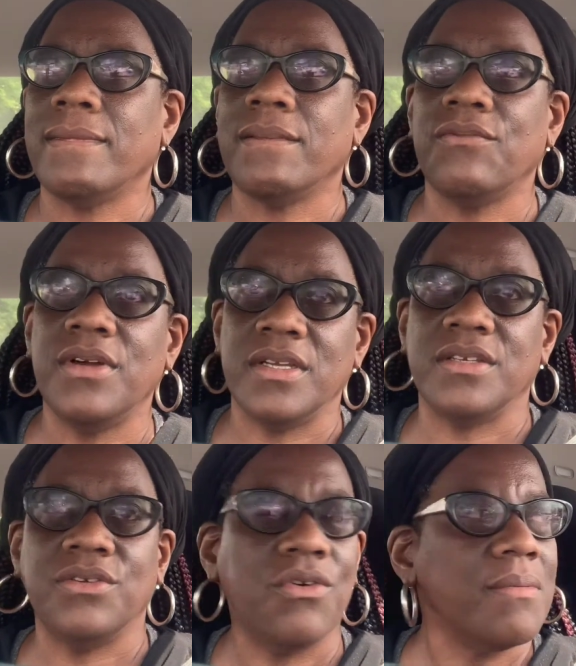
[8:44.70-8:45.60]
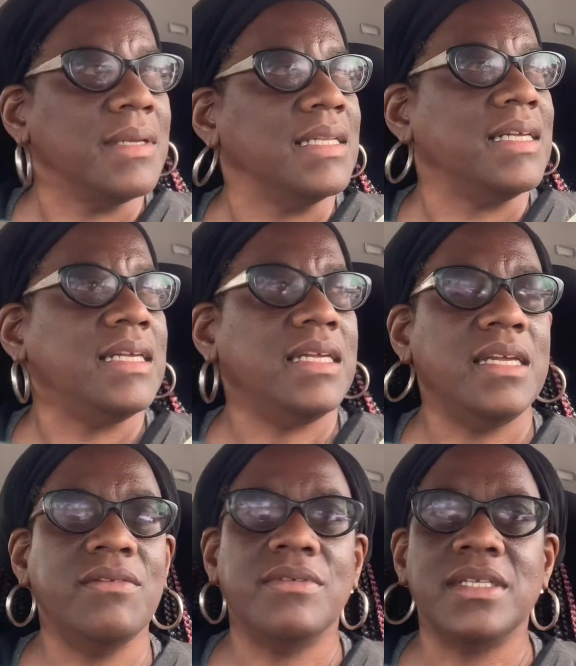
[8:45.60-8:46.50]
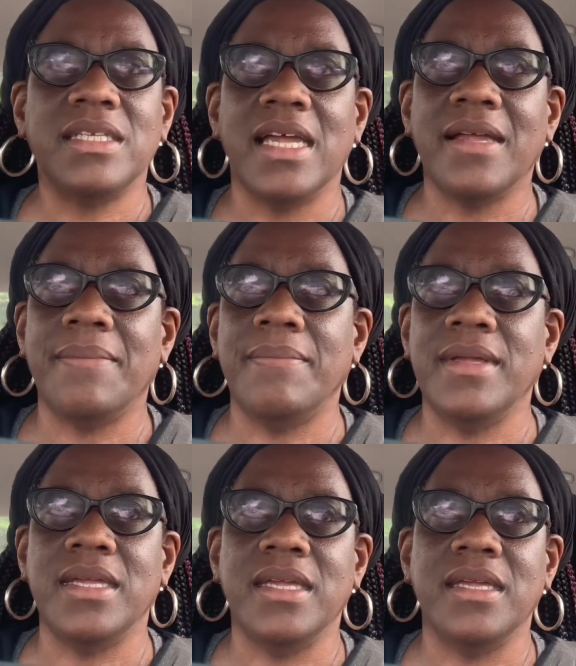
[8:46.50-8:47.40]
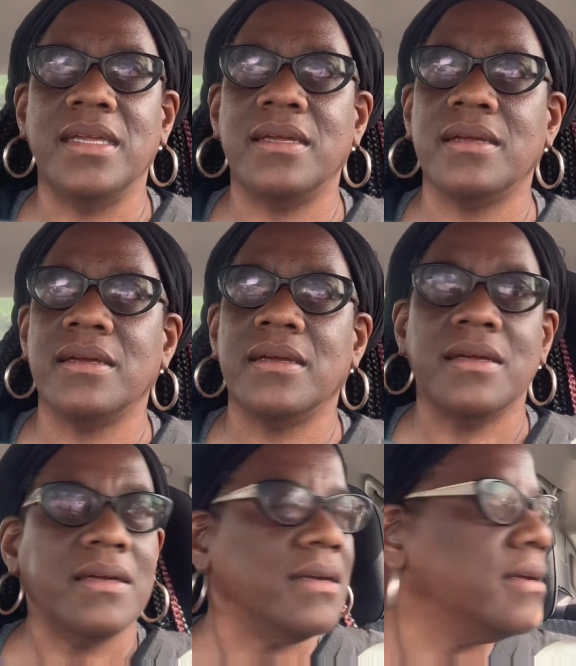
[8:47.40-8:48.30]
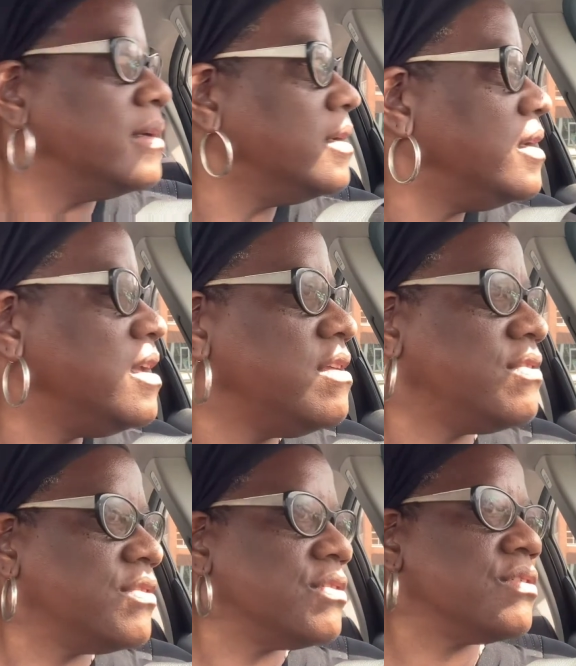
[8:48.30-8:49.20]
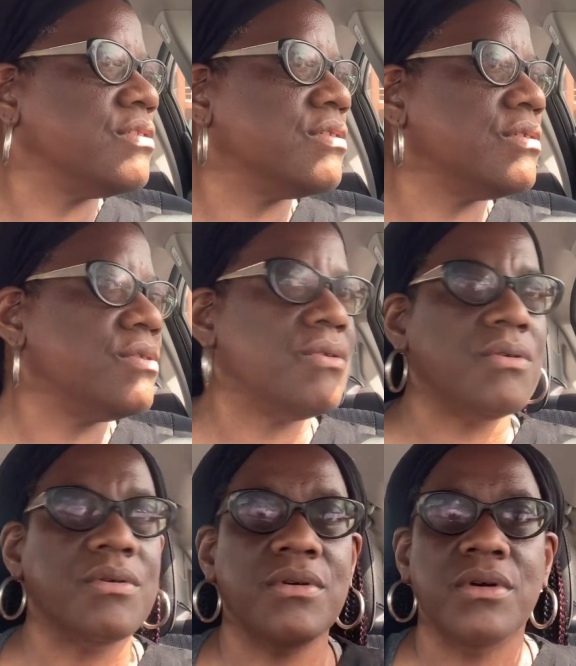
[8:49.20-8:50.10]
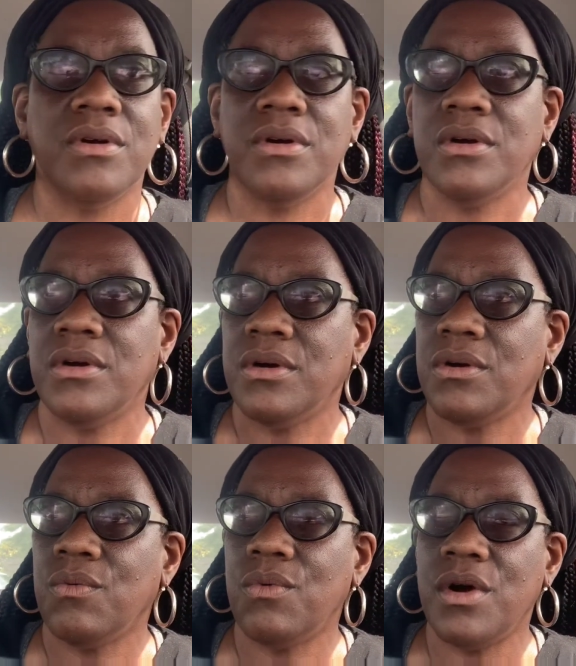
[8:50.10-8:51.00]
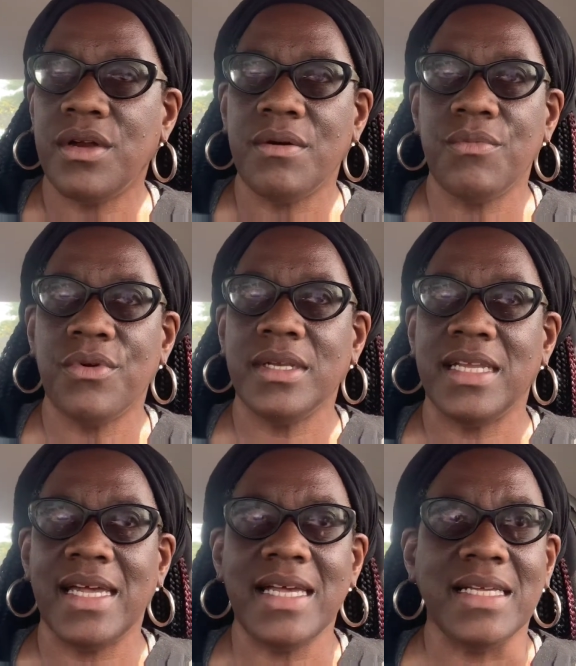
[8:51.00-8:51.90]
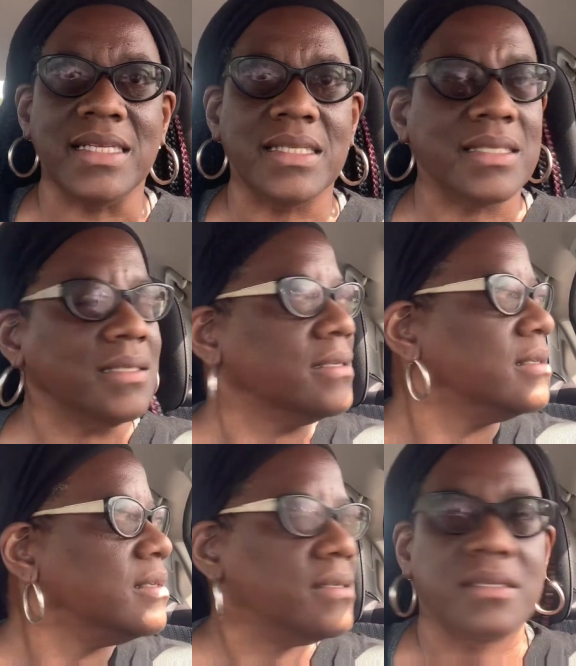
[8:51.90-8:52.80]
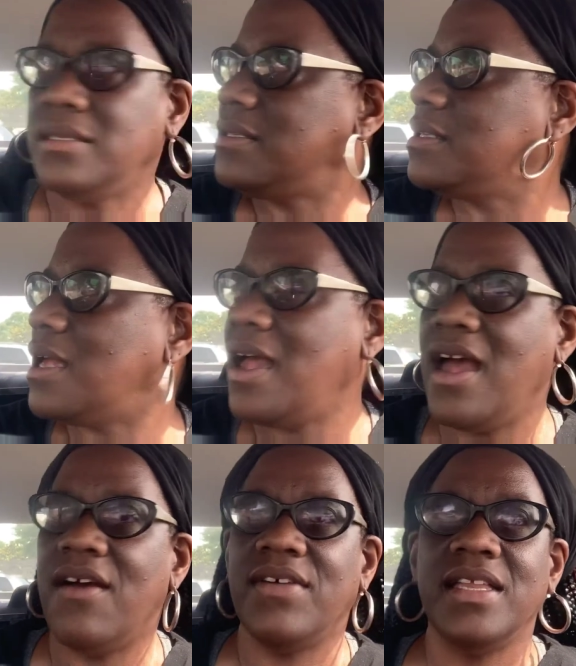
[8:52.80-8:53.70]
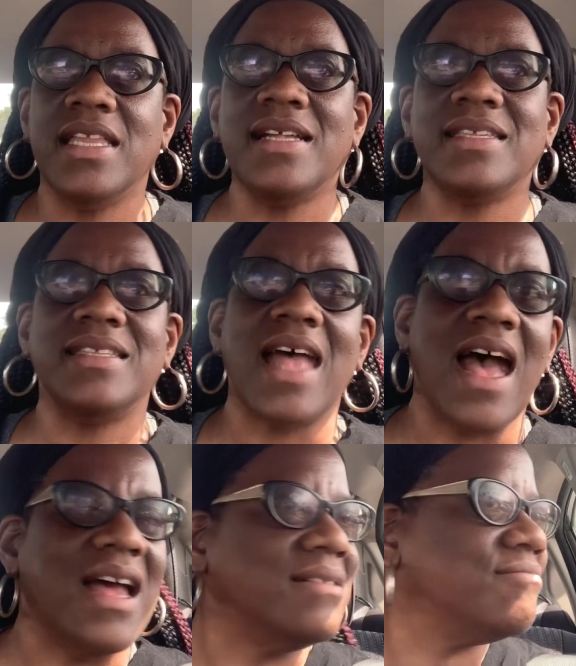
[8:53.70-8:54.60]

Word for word: where normally it would take me either one or more days to have, and that's not